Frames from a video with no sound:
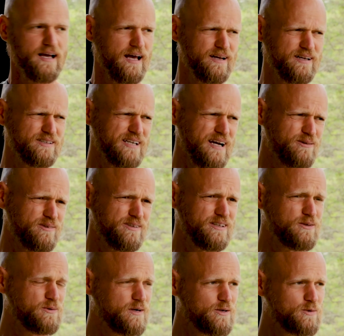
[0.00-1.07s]
And is that really
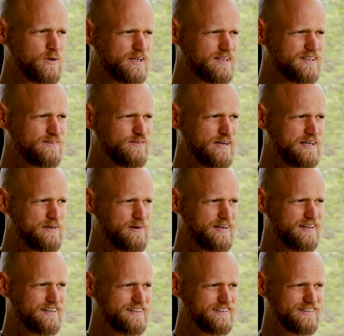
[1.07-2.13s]
the way you want to live anyway?
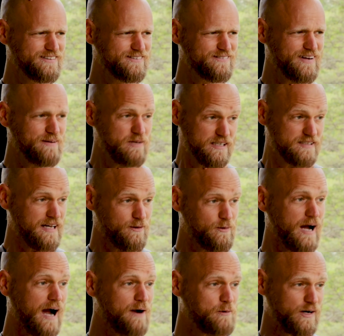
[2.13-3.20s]
I mean, it's not the way
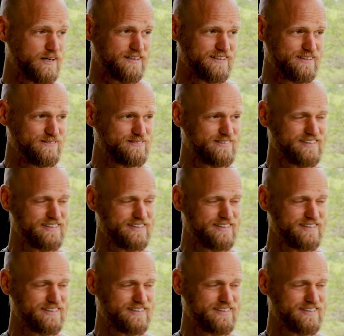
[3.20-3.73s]
I want to live.